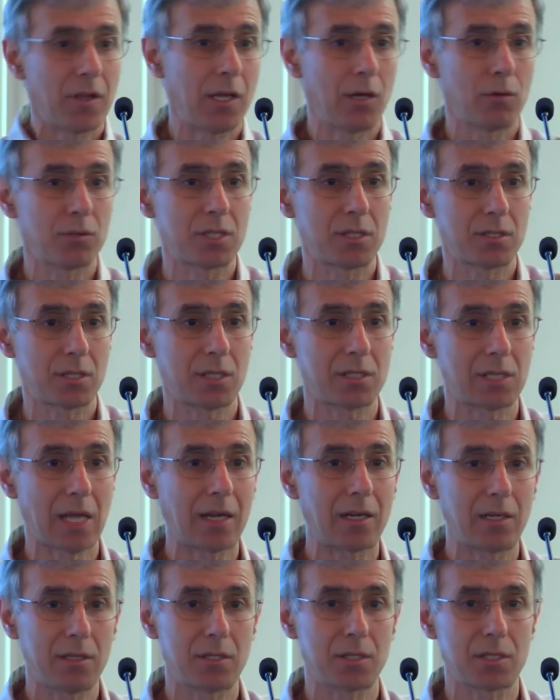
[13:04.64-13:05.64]
else is
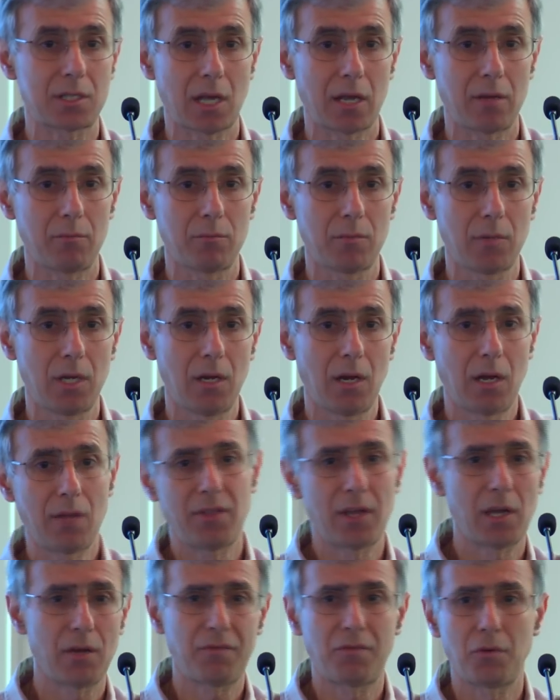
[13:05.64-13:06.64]
exactly the same. And
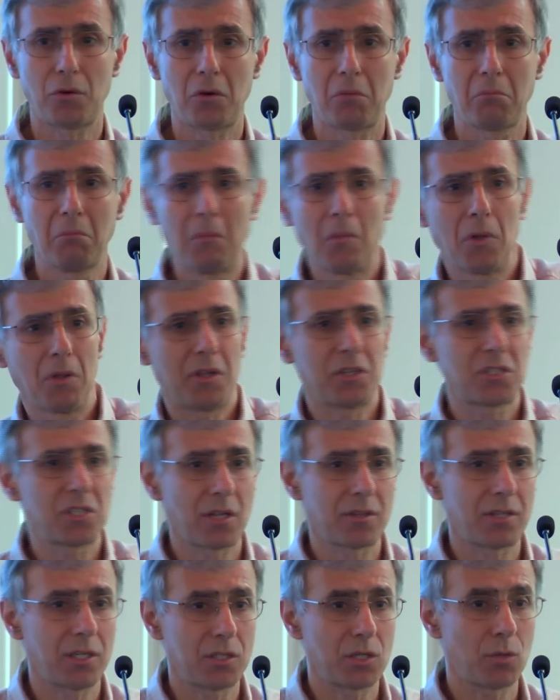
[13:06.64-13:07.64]
therefore, there's
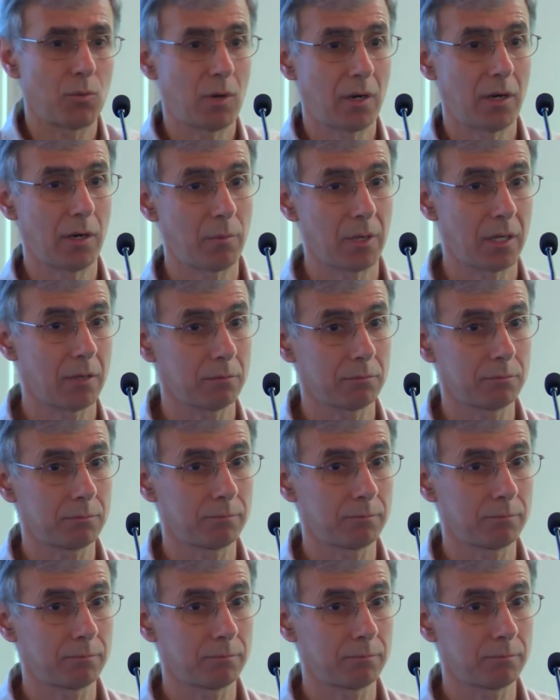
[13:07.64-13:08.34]
nothing to worry about.